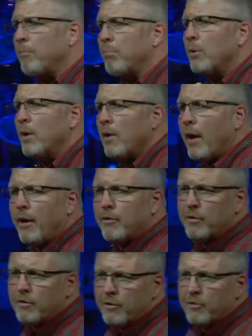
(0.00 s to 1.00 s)
pretty
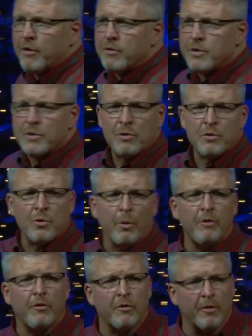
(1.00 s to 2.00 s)
lousy decisions and
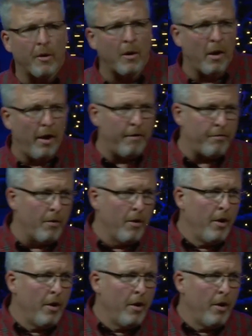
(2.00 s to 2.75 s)
choices in our life